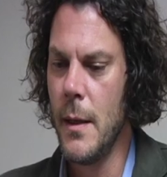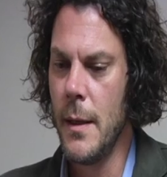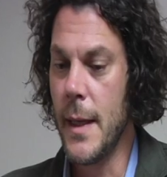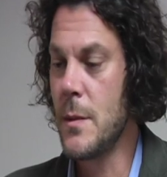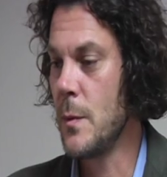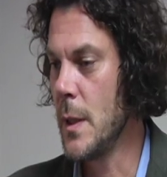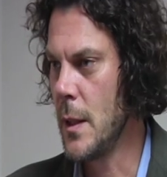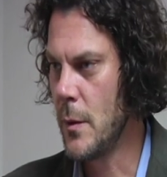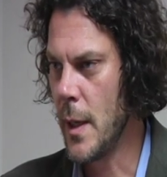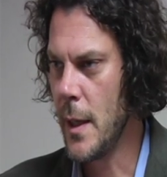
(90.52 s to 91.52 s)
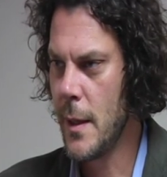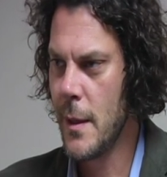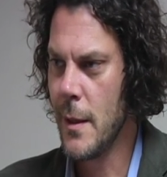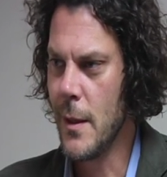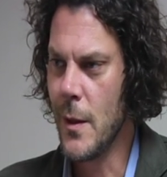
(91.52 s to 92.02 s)
that's really great,
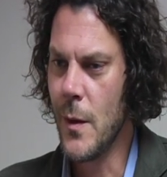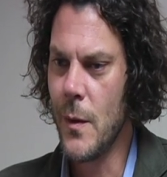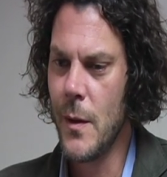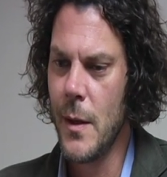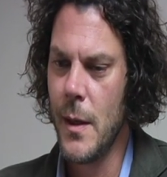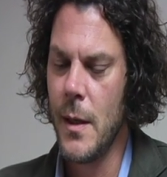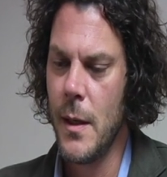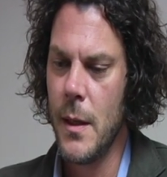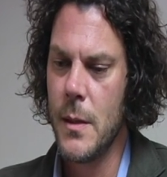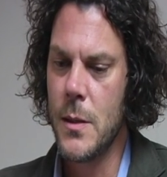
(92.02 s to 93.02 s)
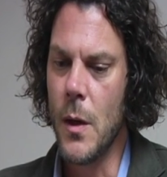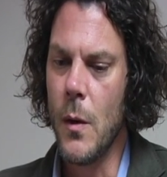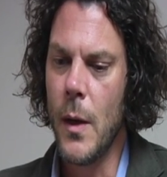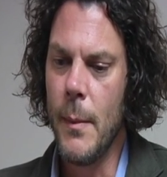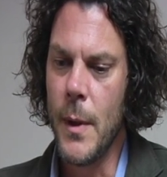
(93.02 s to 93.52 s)

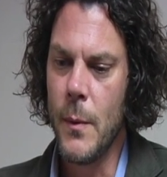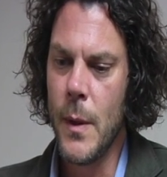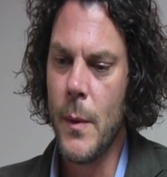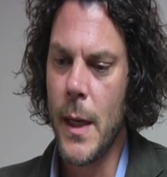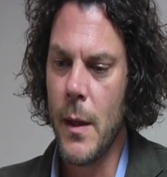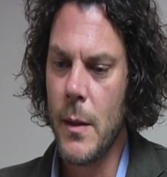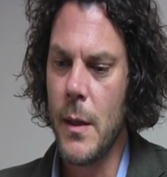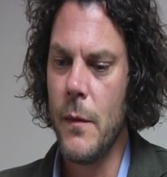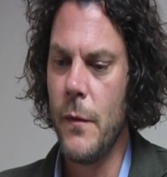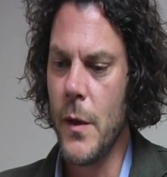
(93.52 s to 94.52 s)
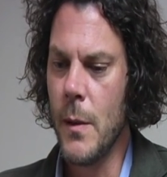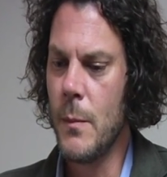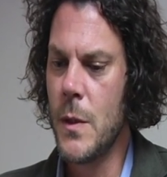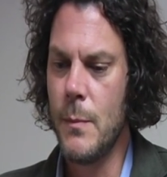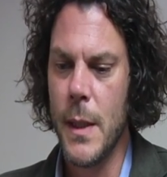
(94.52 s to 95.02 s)
So, I mean, we went out there to
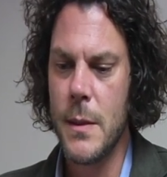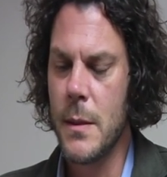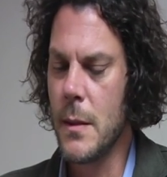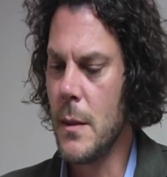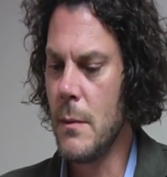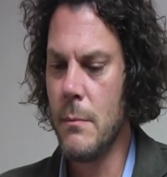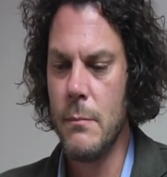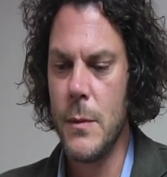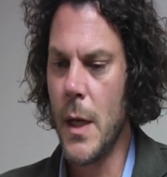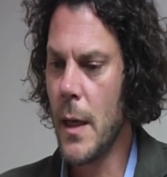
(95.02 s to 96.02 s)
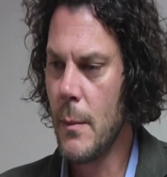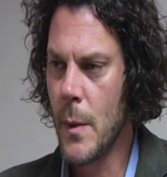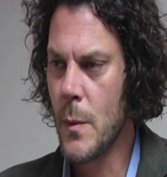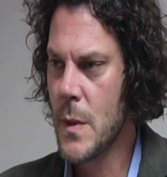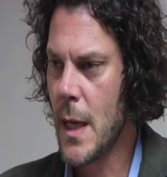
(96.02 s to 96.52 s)
film to basically document
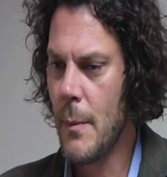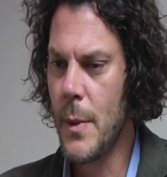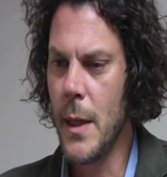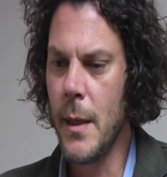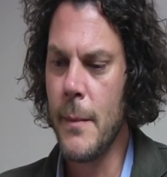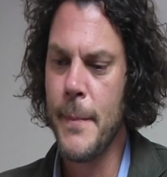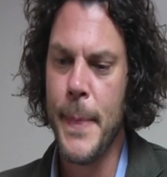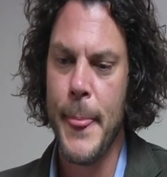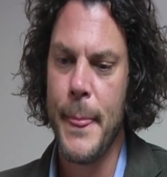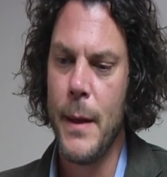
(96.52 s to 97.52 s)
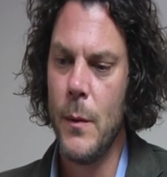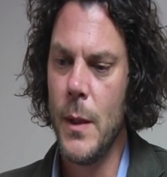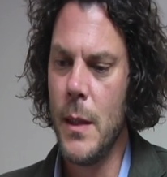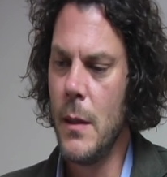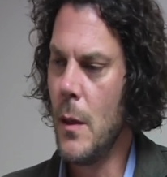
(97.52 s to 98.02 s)
what was happening. We
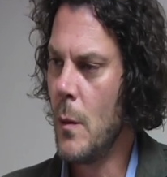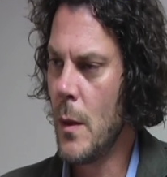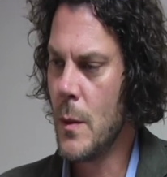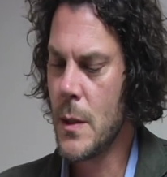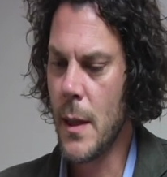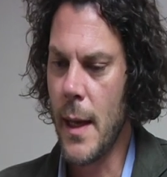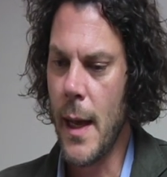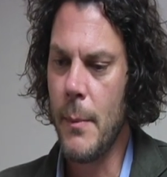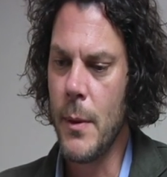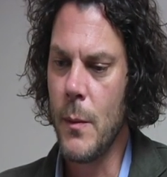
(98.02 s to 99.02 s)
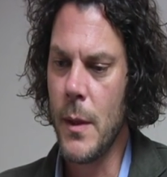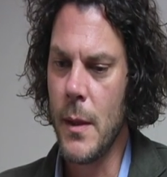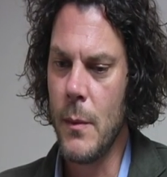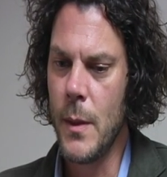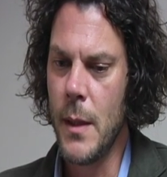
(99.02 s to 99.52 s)
didn't know what was going to happen with
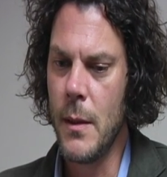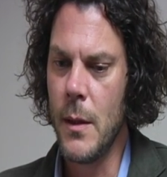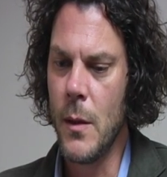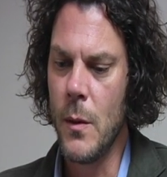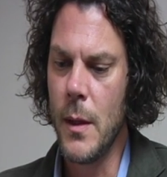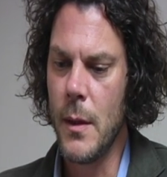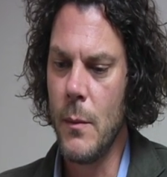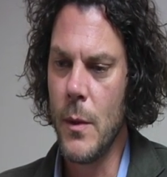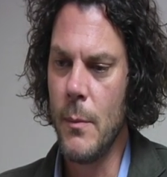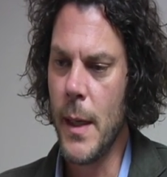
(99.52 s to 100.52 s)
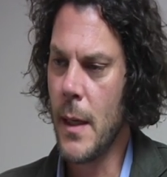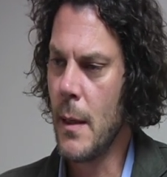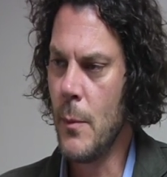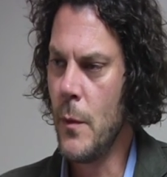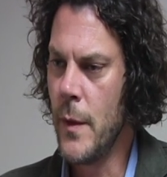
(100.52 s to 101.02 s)
it. We didn't know that we were making
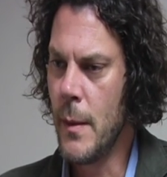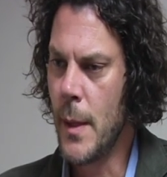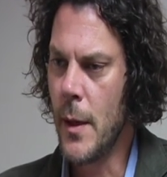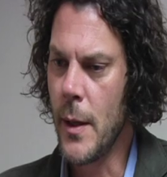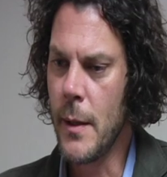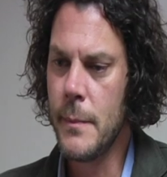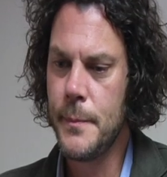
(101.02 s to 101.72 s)
a movie about it.